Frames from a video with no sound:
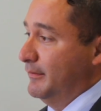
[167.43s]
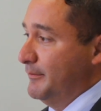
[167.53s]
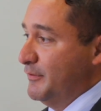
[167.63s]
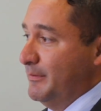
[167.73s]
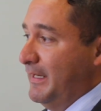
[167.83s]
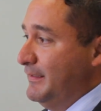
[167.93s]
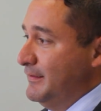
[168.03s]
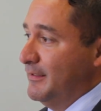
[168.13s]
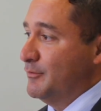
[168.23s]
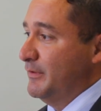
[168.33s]
They're between
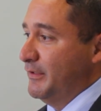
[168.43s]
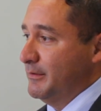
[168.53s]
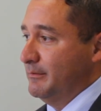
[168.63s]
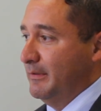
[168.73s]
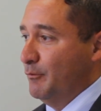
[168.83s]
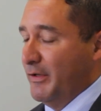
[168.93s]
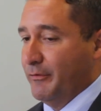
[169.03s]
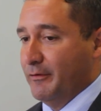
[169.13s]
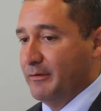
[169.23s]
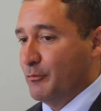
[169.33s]
18 and 22, and
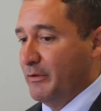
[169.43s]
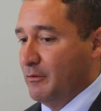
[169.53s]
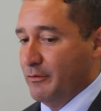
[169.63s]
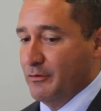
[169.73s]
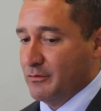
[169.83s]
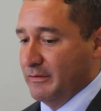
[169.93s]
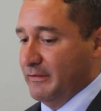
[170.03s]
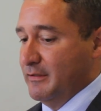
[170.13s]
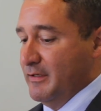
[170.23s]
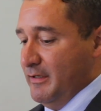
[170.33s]
1/3 of the Marine Corps
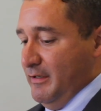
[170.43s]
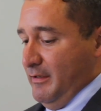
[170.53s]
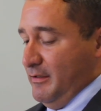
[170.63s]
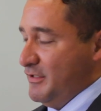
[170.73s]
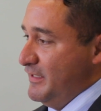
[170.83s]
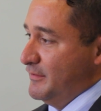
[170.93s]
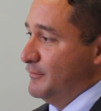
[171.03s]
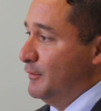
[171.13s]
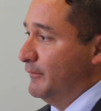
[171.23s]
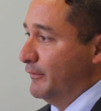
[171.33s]
usually changes
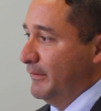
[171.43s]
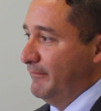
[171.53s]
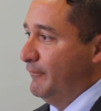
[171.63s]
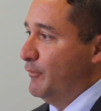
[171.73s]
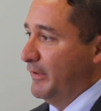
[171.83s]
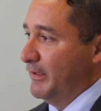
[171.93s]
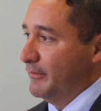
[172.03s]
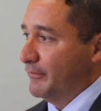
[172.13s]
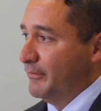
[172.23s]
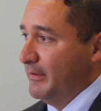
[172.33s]
over every 4
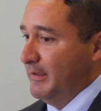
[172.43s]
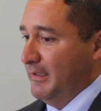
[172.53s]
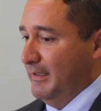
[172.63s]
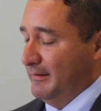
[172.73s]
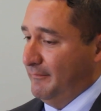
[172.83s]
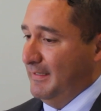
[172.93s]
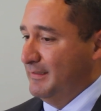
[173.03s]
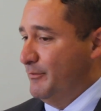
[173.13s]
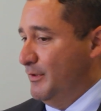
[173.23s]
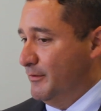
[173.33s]
years. The fact
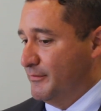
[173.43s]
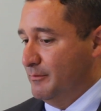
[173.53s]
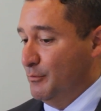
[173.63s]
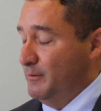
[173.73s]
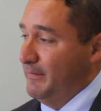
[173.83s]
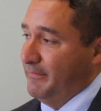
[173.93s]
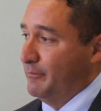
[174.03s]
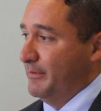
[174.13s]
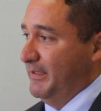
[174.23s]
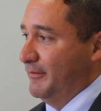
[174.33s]
that we also move every
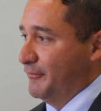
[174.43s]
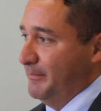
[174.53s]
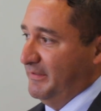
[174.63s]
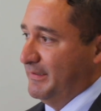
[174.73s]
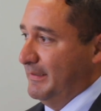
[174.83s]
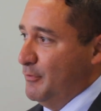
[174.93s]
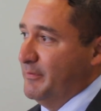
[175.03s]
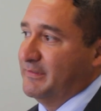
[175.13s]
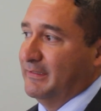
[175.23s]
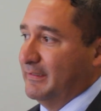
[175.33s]
3 years means that I'm
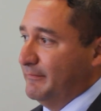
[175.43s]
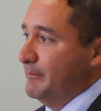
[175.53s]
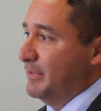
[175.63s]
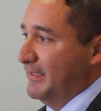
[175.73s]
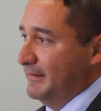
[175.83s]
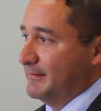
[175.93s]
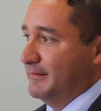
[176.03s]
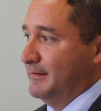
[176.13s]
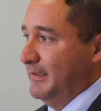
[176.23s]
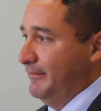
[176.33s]
always in a different
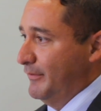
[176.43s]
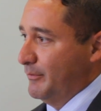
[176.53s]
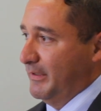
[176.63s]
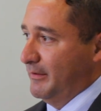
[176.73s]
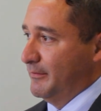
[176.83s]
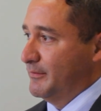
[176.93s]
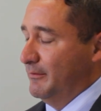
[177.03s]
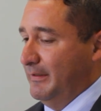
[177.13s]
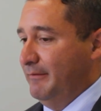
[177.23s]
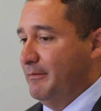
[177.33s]
place every 3 years.
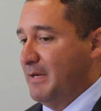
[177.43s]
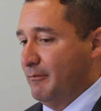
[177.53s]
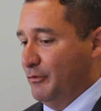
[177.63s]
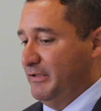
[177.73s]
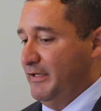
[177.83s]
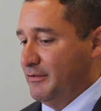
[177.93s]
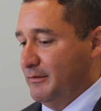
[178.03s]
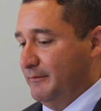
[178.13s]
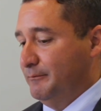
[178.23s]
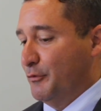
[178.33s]
So even my
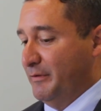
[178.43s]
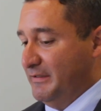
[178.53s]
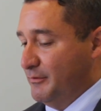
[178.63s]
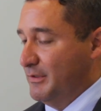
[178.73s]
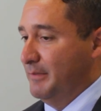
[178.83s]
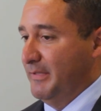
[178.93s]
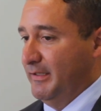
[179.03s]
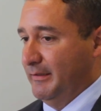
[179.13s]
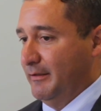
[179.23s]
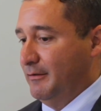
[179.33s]
rotation of Marines who come
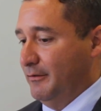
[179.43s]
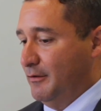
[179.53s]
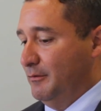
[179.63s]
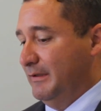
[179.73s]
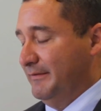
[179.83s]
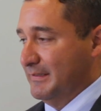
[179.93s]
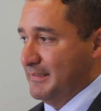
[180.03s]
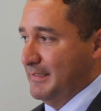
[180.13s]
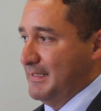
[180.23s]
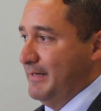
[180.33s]
in, they don't all leave at the
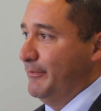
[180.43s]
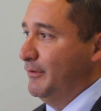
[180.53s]
same time.